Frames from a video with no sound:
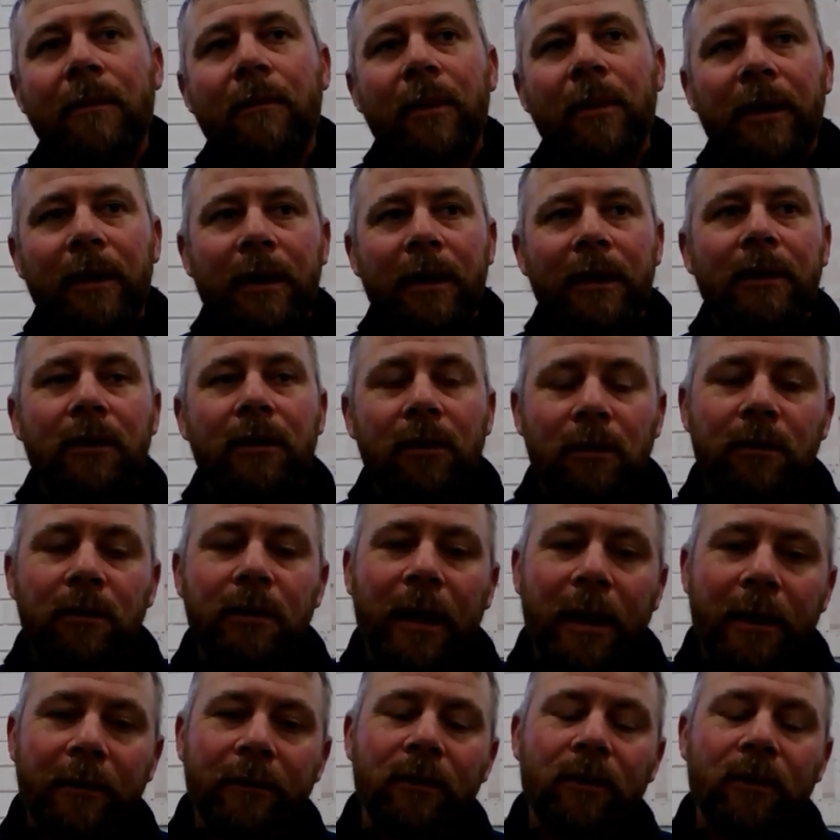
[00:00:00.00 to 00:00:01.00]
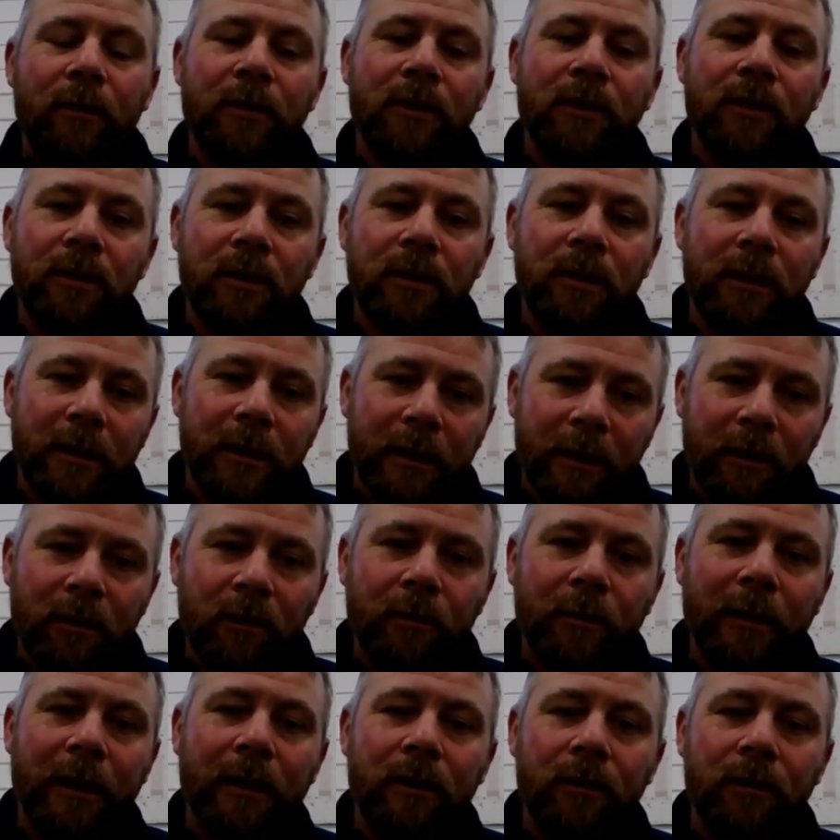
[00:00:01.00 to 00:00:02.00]
But then you have an opportunity to
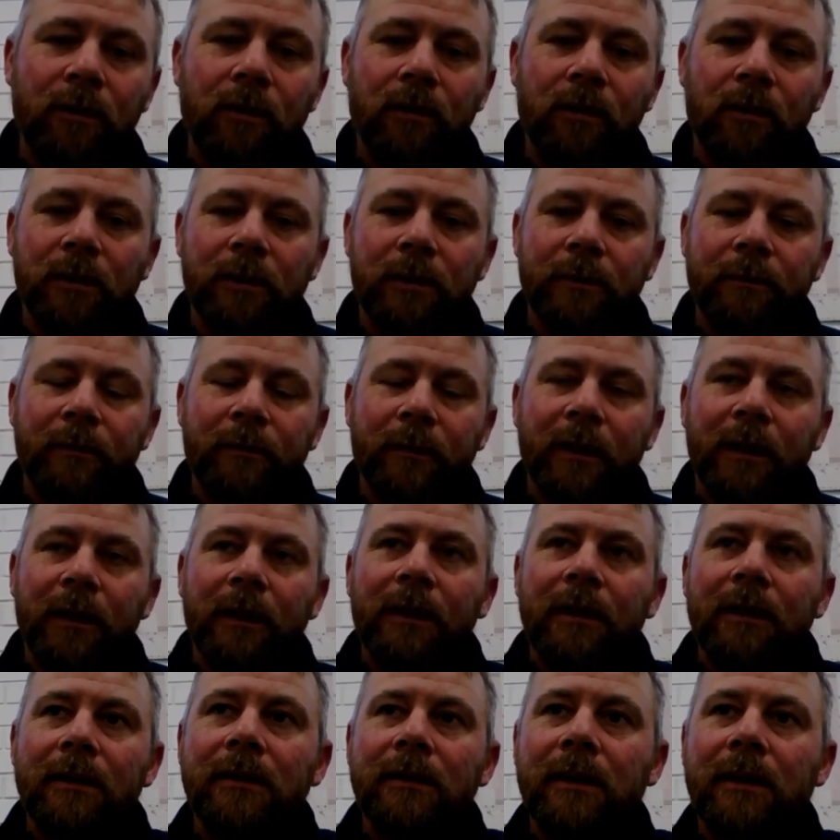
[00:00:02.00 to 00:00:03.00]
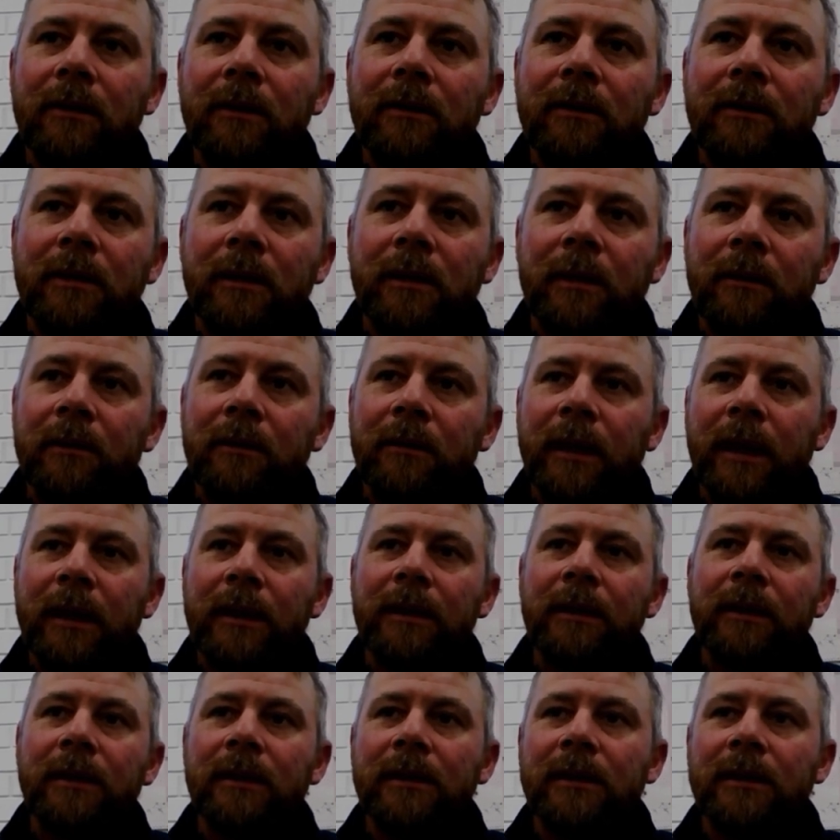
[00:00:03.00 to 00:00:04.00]
help that horse. So that
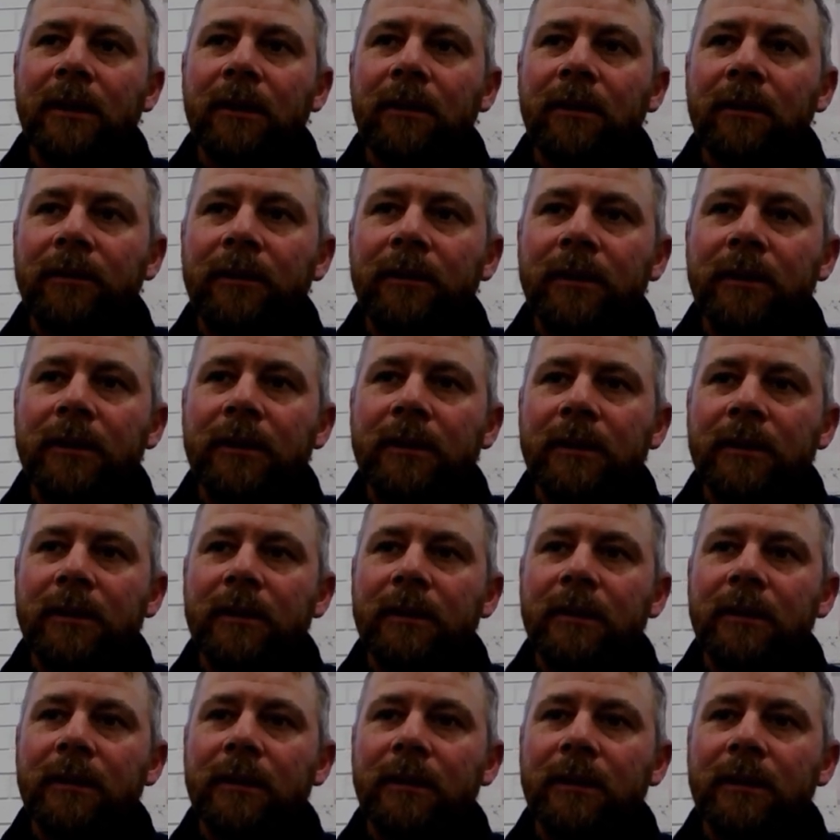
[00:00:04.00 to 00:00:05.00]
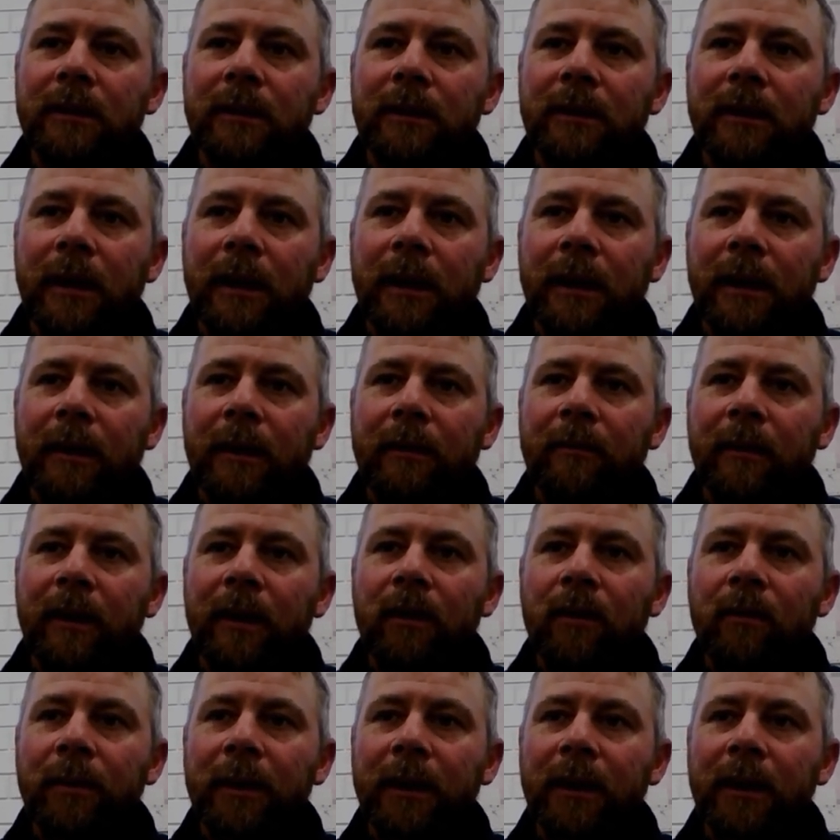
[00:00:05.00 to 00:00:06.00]
in itself is
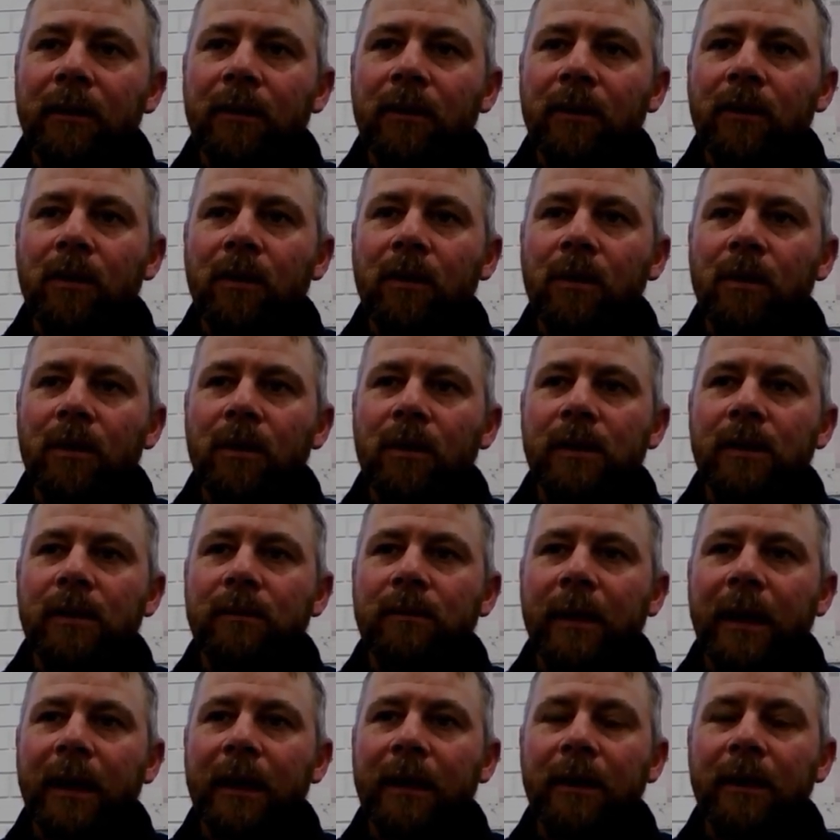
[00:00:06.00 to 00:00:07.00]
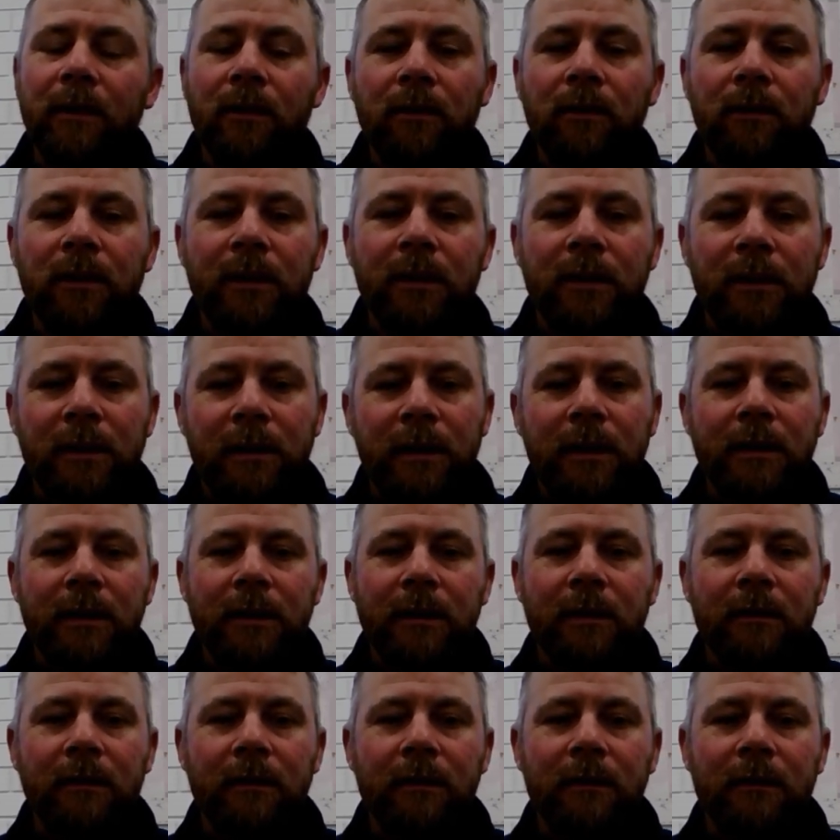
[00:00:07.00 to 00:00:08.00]
helping a horse make a good
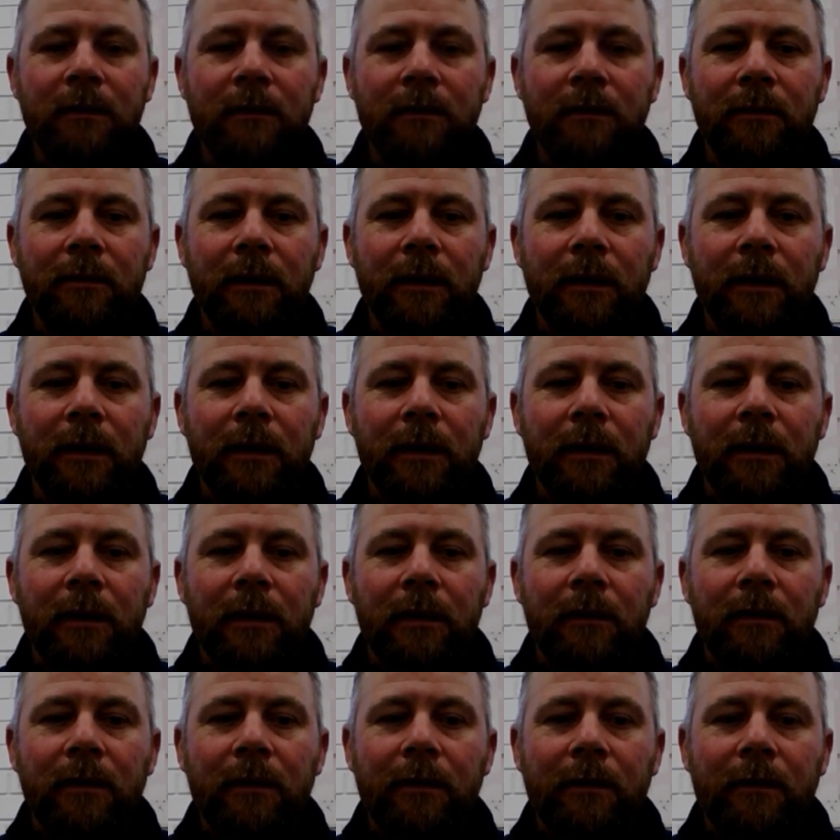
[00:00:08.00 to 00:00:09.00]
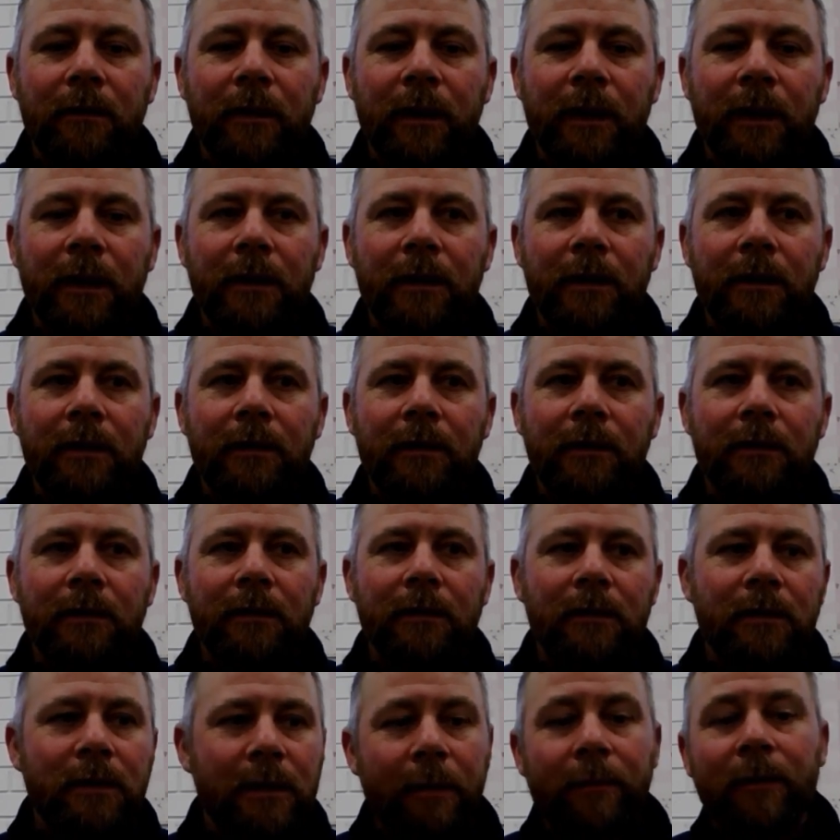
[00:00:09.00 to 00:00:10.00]
decision when
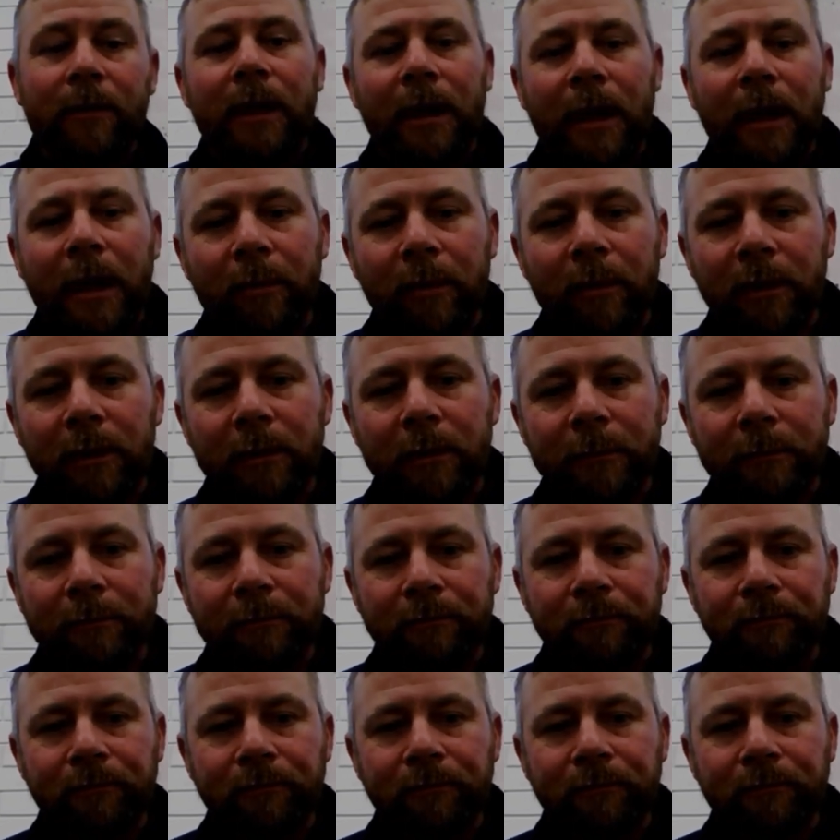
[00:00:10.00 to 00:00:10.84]
something happened,